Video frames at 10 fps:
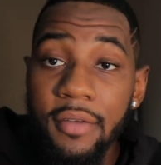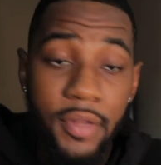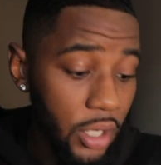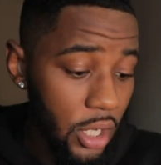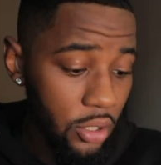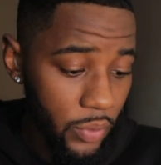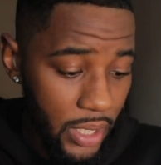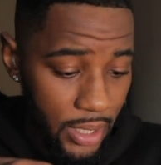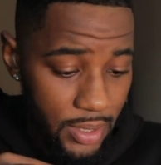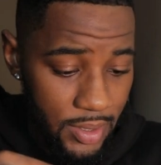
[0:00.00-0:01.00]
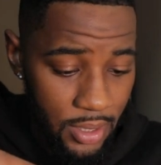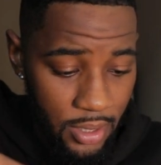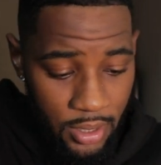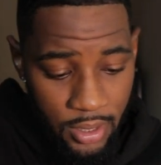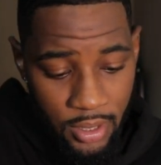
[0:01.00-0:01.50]
of the colorways.
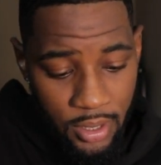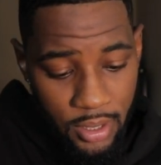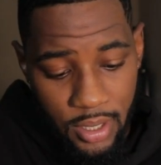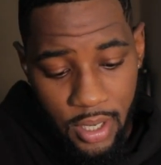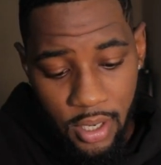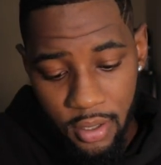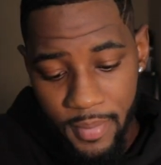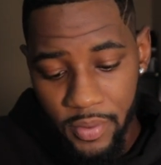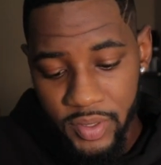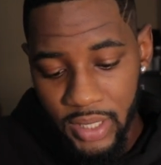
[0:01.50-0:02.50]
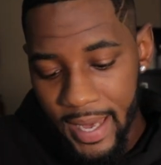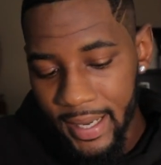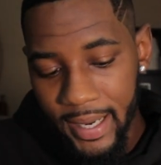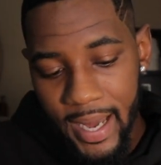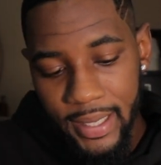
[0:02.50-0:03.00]
I was
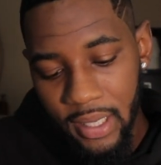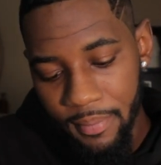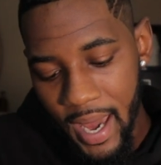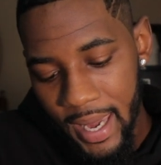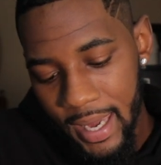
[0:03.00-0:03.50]
glad I got to get my